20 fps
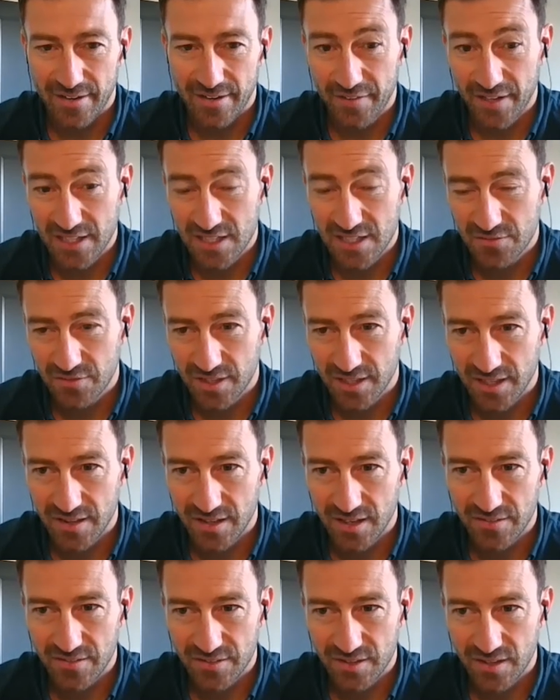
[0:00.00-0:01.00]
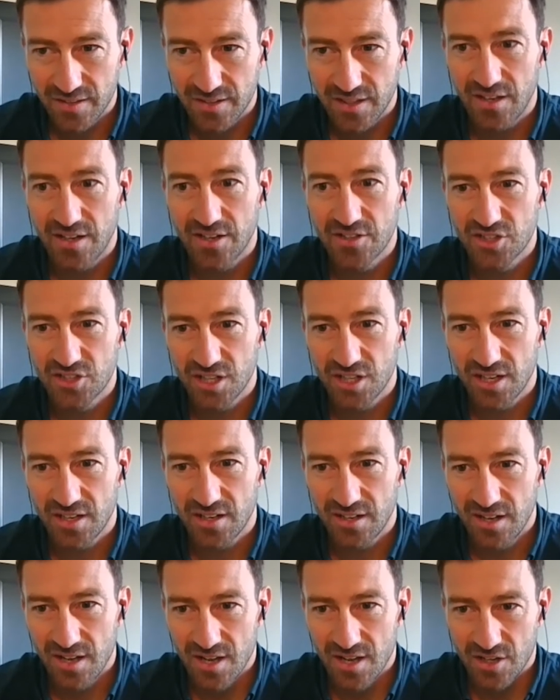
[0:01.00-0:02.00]
Effectively, the larger
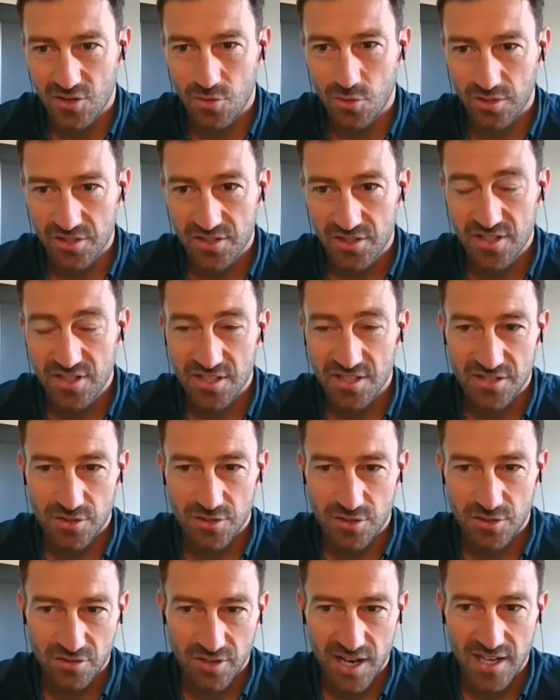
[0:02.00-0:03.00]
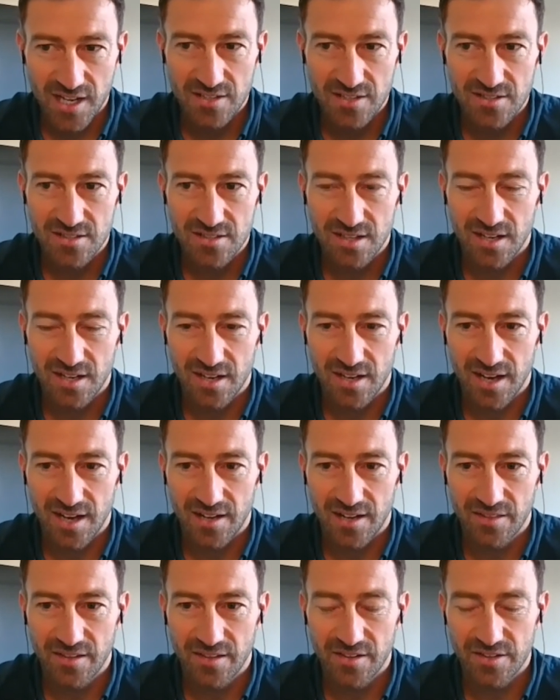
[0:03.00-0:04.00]
quantities you create,
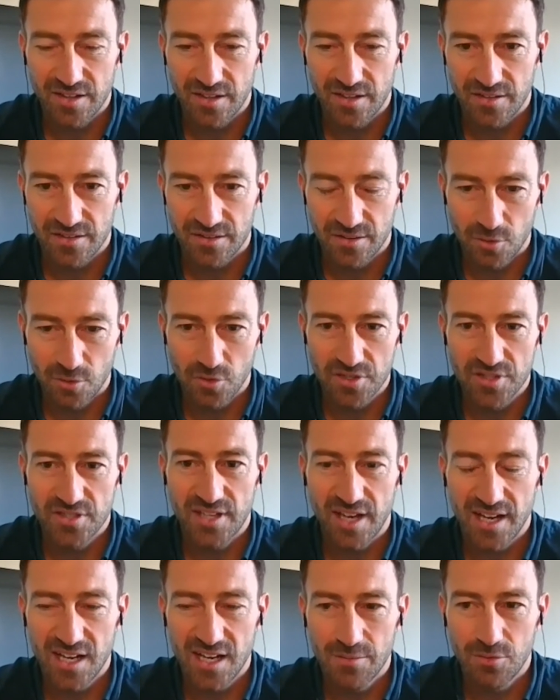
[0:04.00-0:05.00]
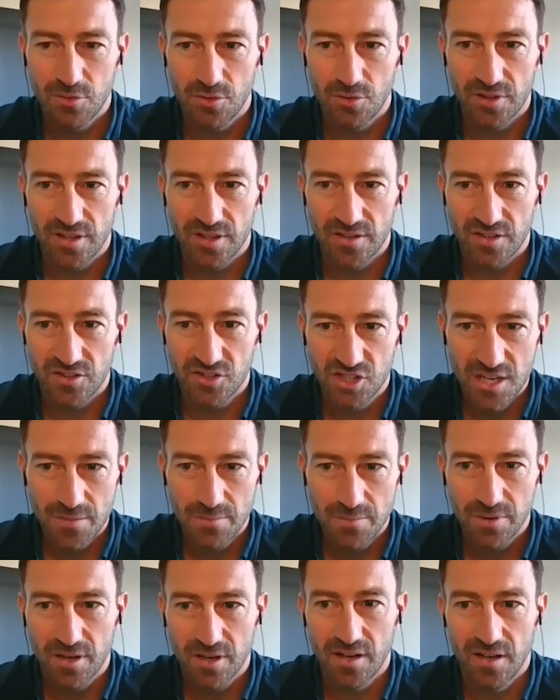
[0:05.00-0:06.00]
and the more scalable, the
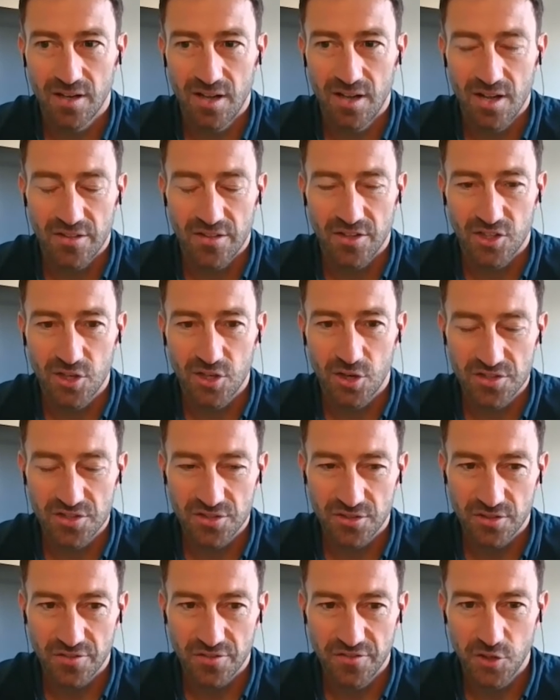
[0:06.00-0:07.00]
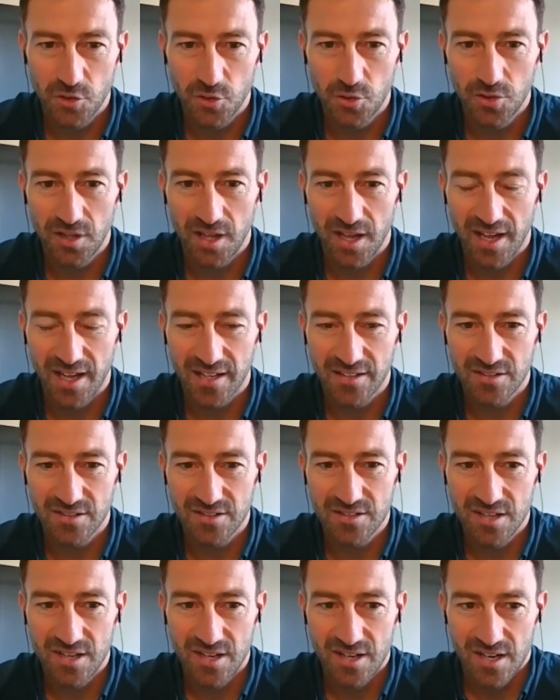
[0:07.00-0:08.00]
cheaper the cost of the fuel.
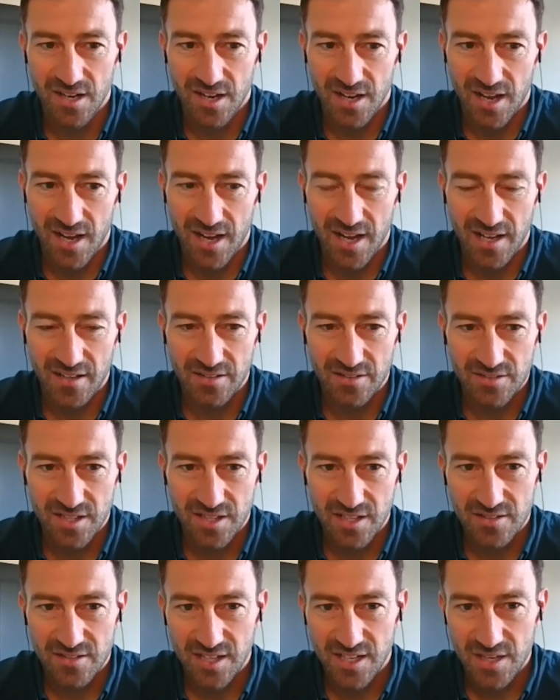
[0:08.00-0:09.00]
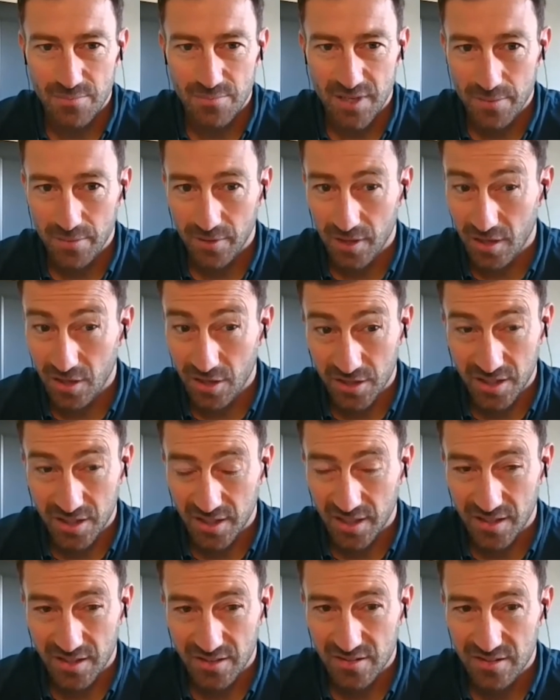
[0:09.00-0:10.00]
And indeed, people are
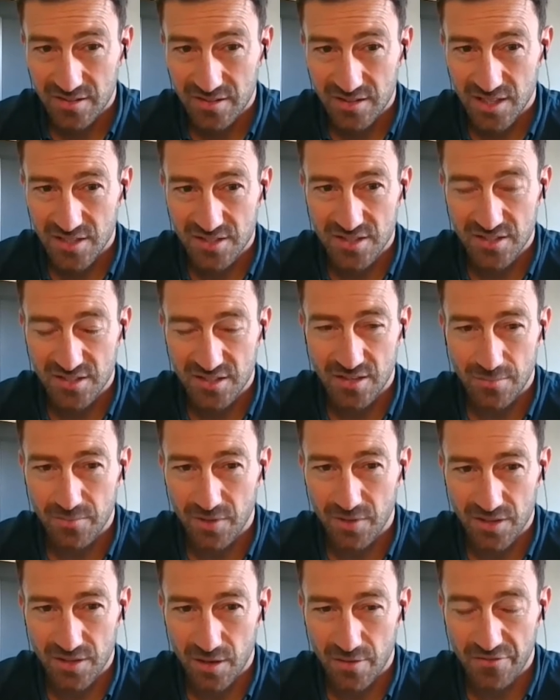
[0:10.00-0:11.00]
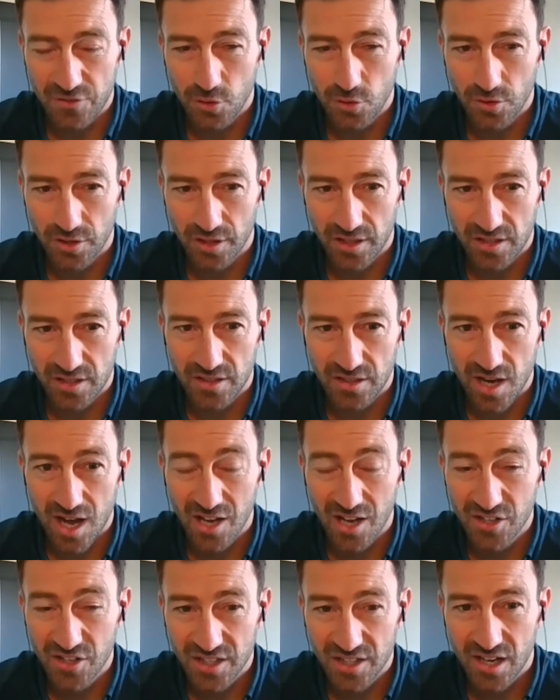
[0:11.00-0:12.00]
looking at this as a fuel that could
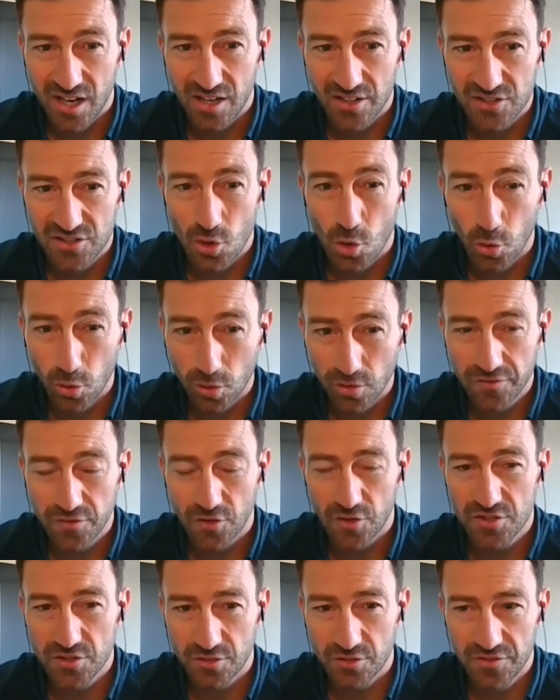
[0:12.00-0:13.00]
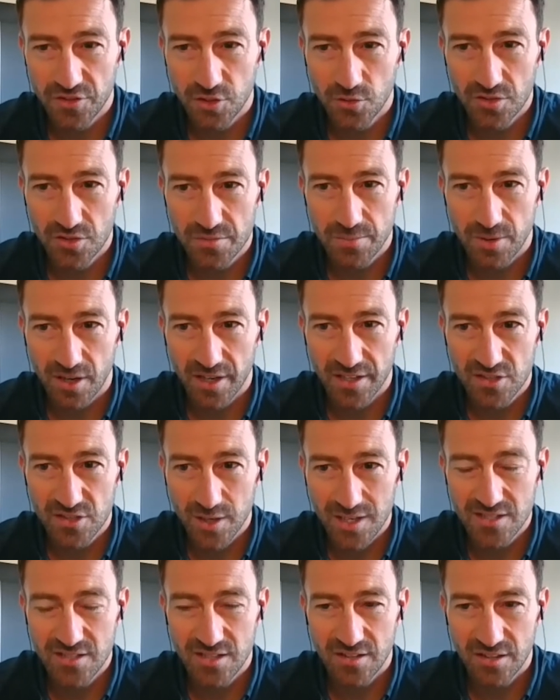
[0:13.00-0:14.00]
undercut all fossil fuels by
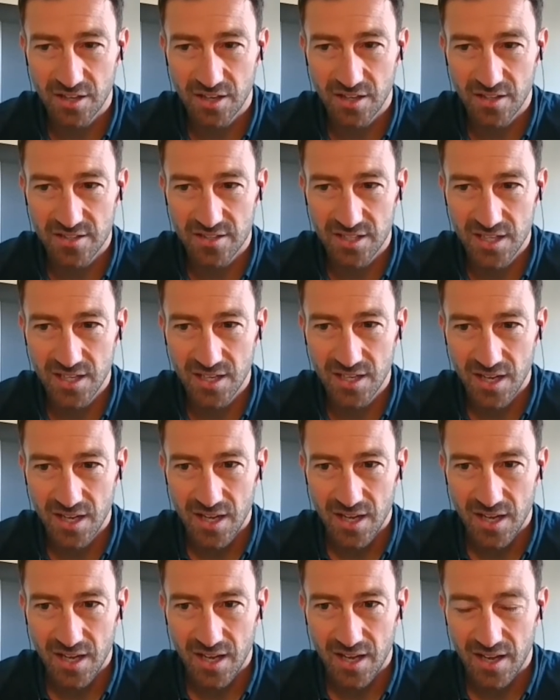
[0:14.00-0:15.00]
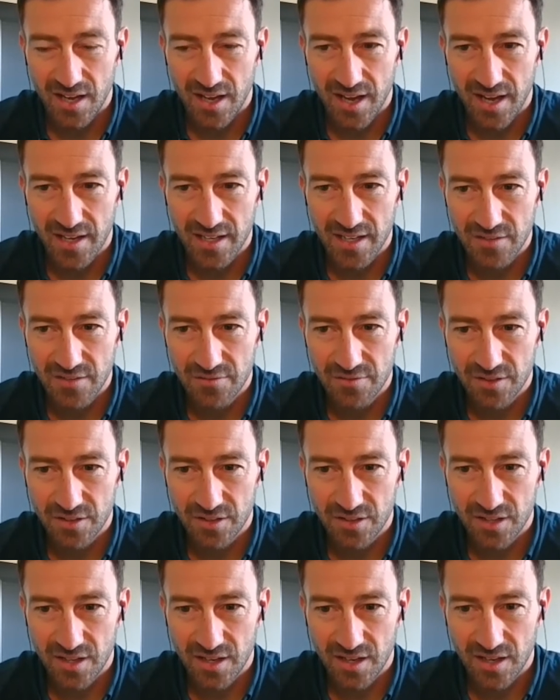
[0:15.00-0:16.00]
2030, and
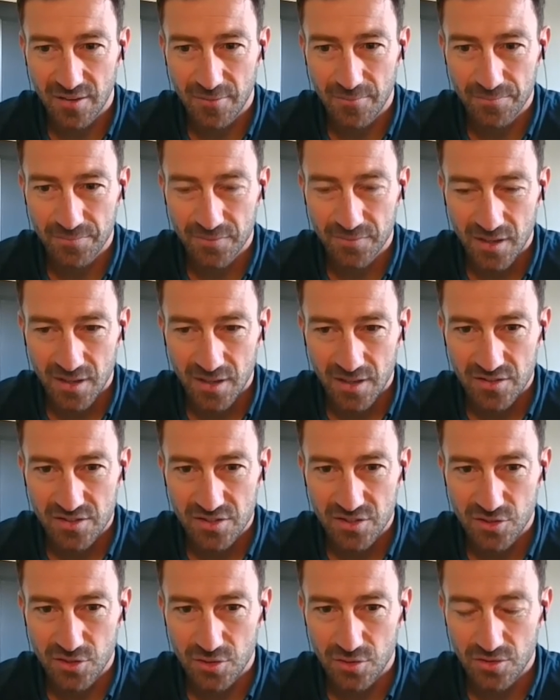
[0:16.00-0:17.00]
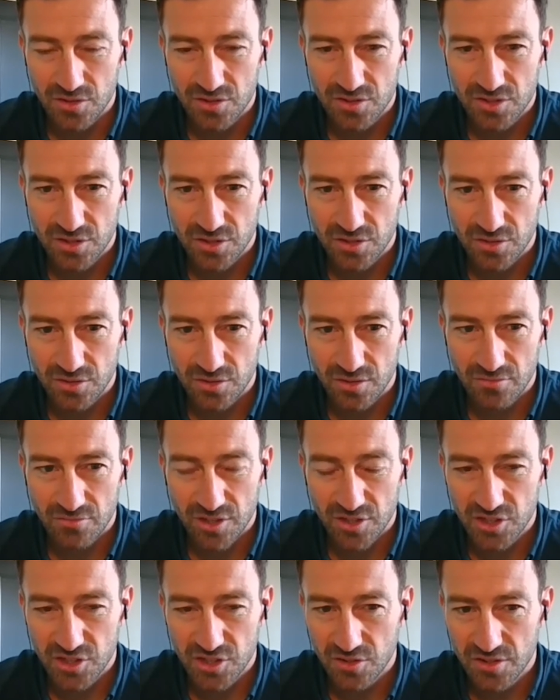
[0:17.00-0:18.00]
even to
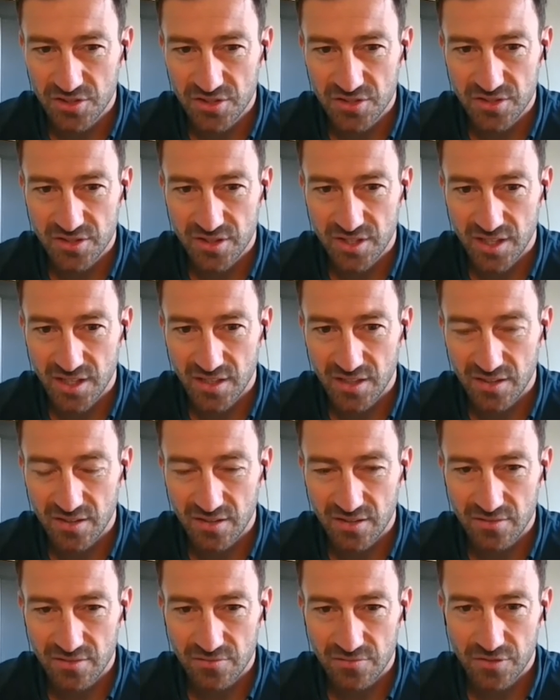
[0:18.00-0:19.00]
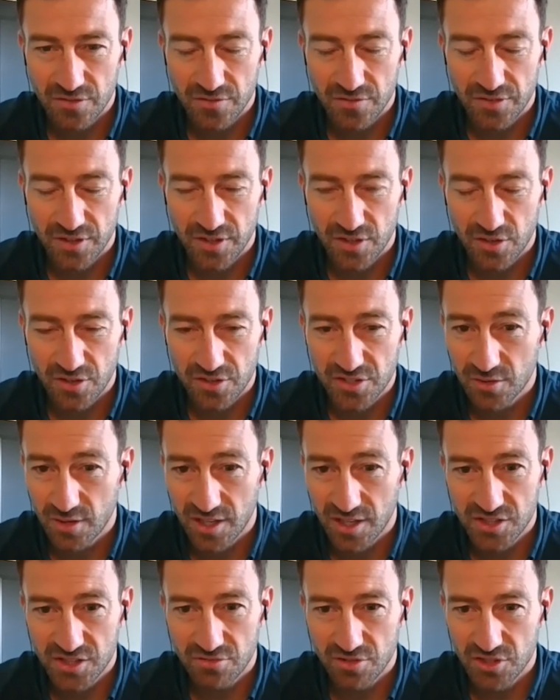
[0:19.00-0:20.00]
reduce the for the cost to
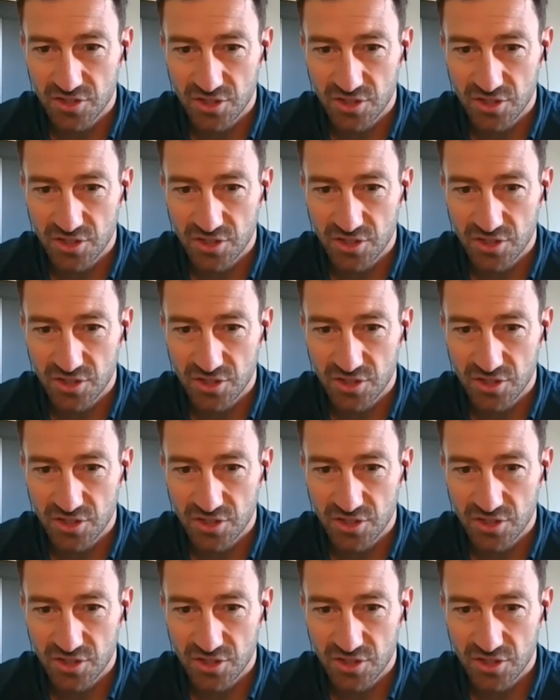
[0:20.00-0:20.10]
actually